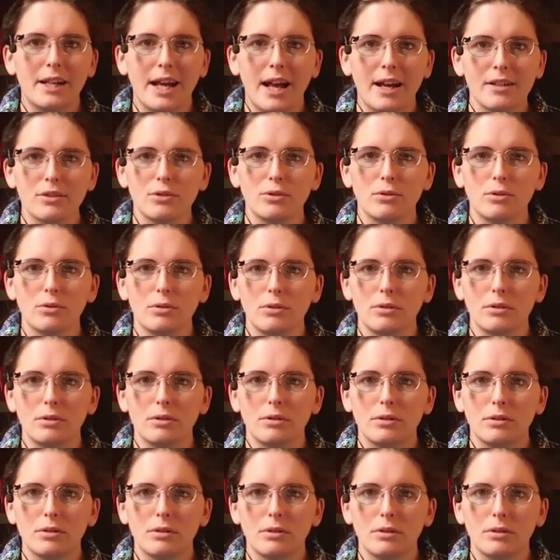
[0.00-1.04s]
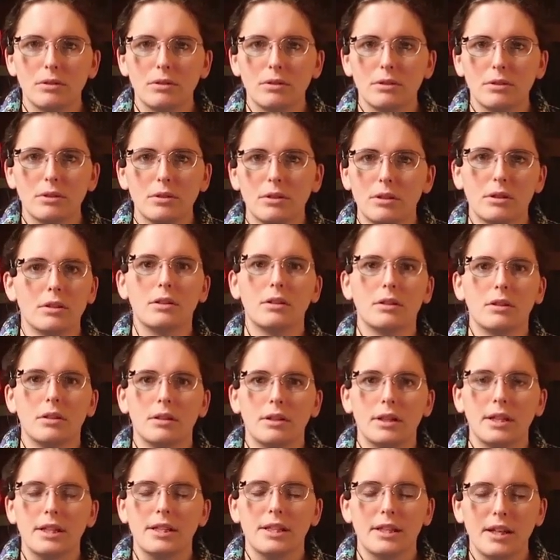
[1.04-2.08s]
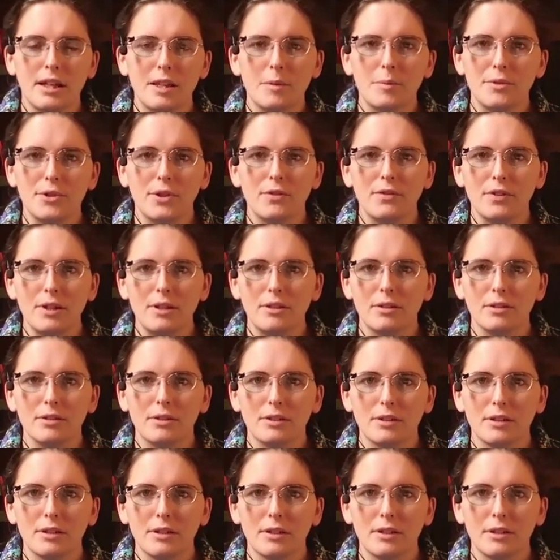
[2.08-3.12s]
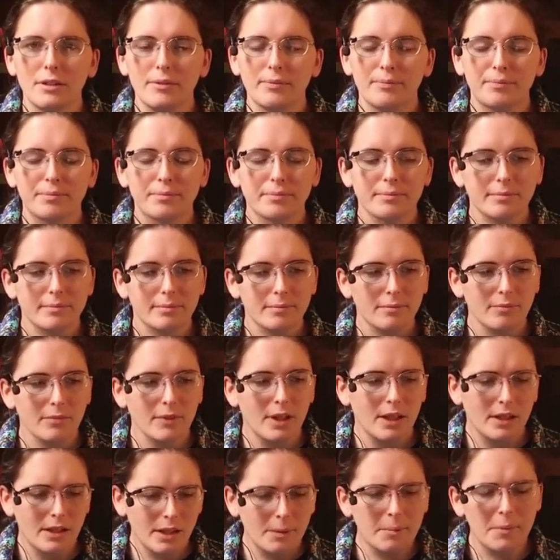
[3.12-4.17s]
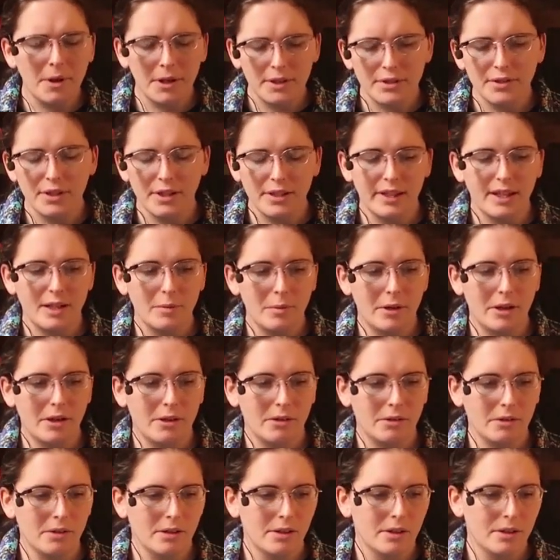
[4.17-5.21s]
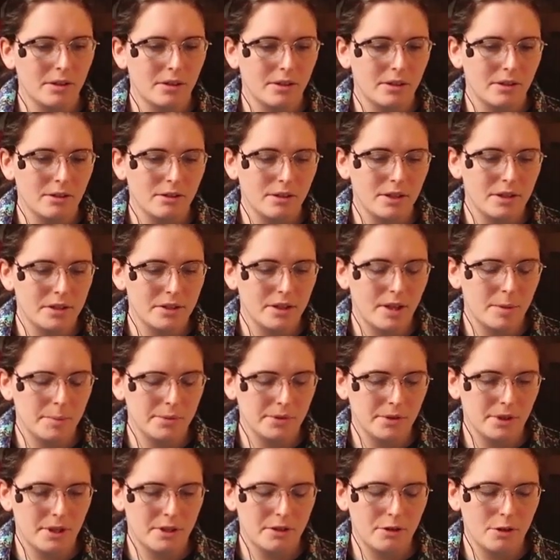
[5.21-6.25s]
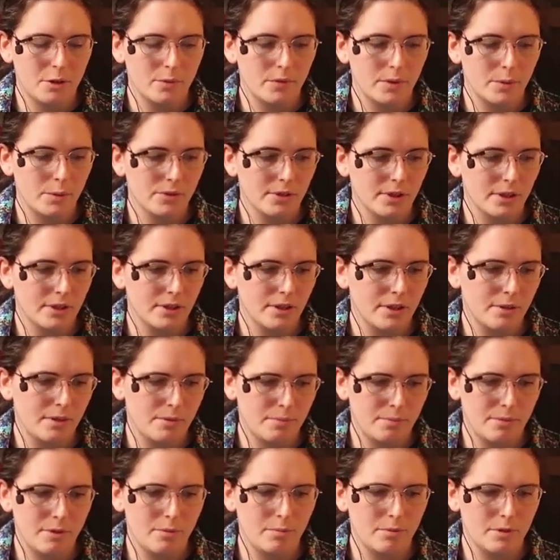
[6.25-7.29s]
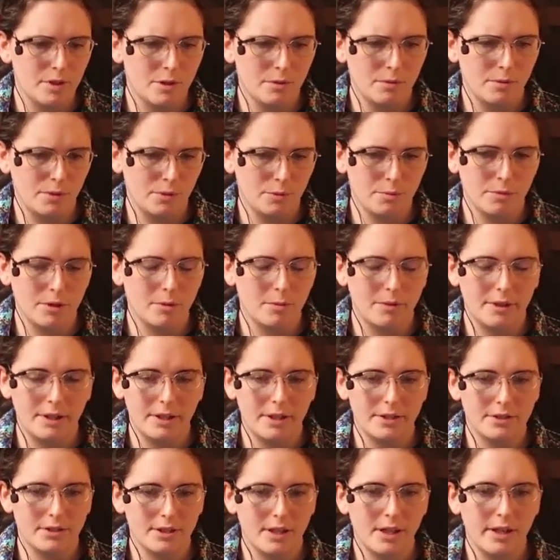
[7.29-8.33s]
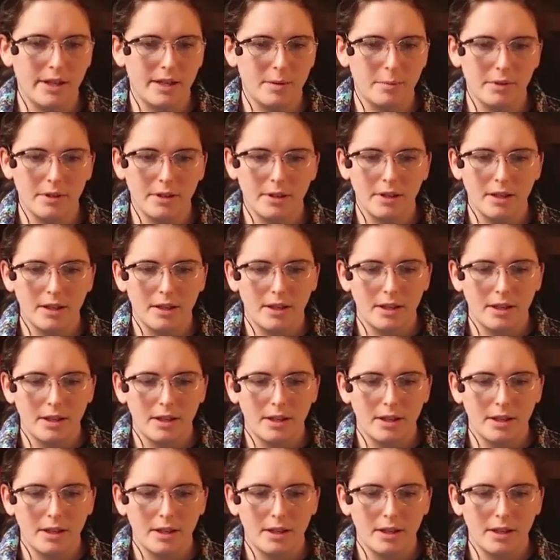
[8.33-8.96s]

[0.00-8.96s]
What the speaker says: an asshole. And they got themselves killed. And I'm not saying that about Grant Thompson. I don't know if he was he was probably a nice guy, but